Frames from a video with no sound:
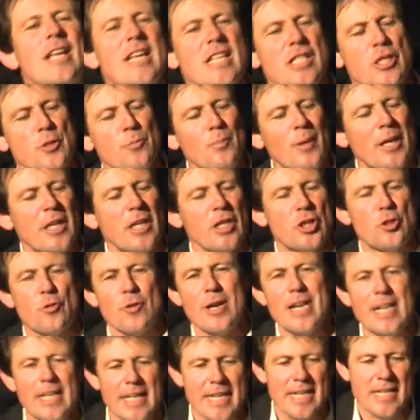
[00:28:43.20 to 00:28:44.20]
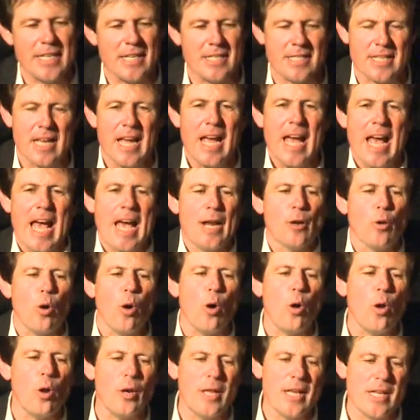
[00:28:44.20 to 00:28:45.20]
his military leaders and
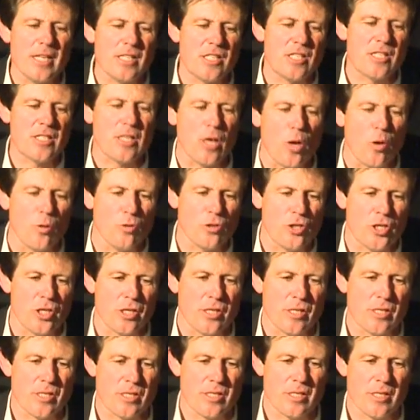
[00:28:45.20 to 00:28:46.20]
all his soldiers.